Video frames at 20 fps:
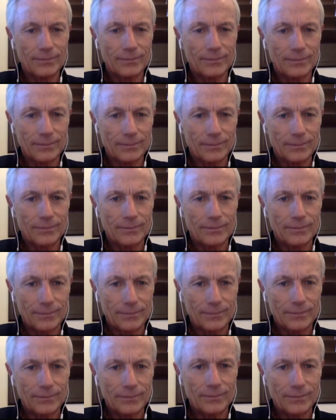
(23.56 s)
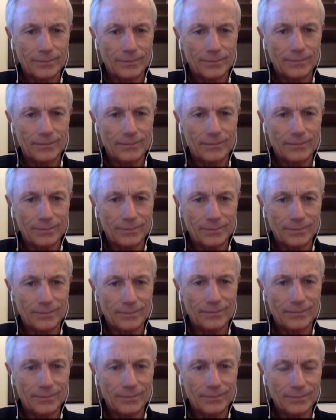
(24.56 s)

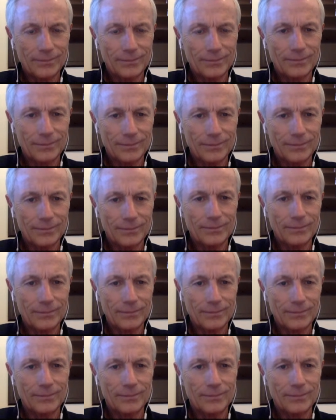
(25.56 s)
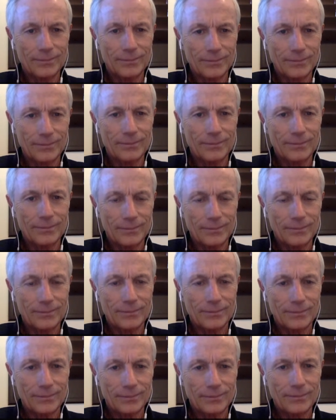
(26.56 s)

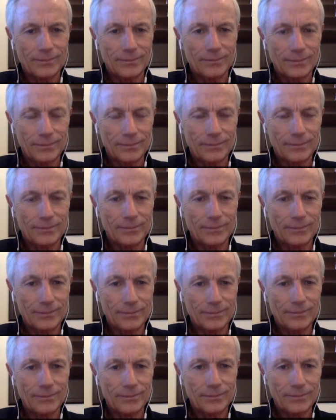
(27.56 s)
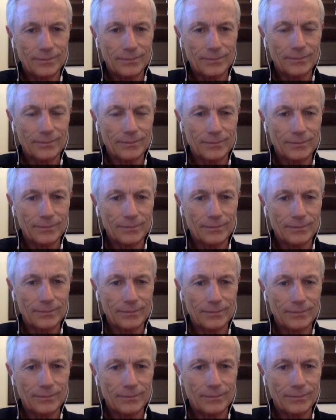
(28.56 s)

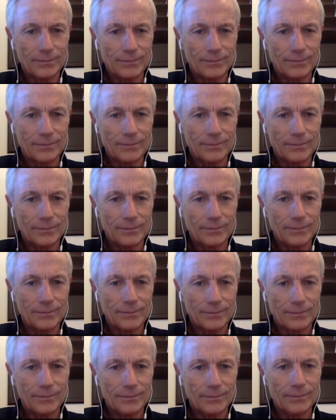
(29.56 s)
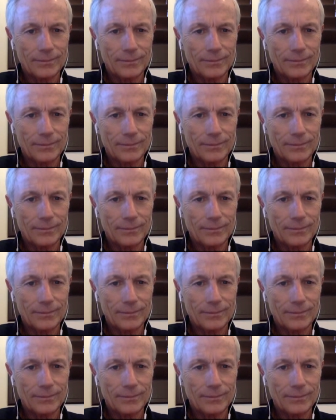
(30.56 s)
This person isn't speaking.